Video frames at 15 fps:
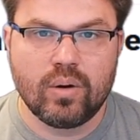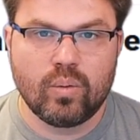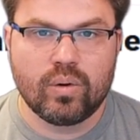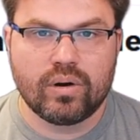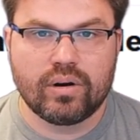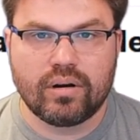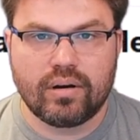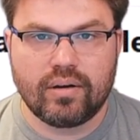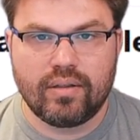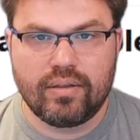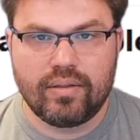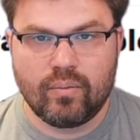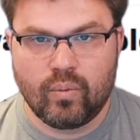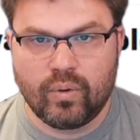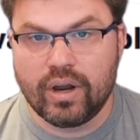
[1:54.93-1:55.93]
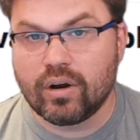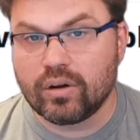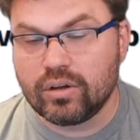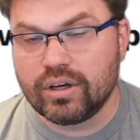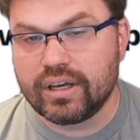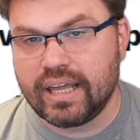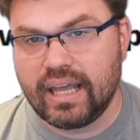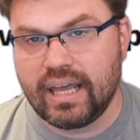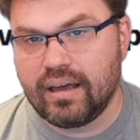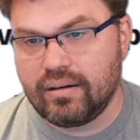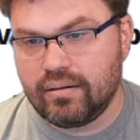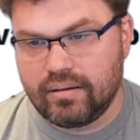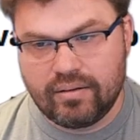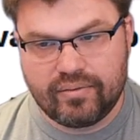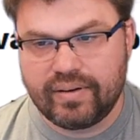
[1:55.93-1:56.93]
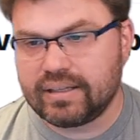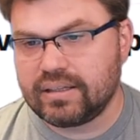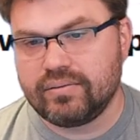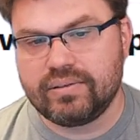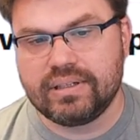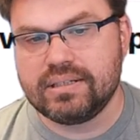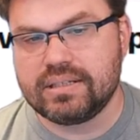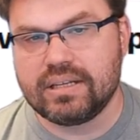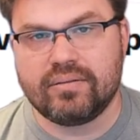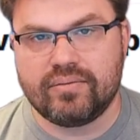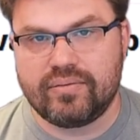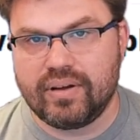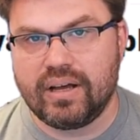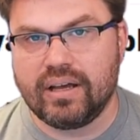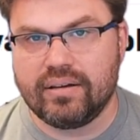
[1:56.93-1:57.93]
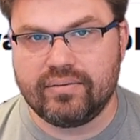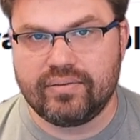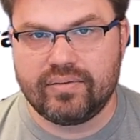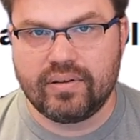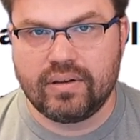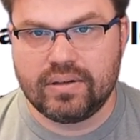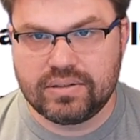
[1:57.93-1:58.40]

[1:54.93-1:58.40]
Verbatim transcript: where we are looking at effectively Zen five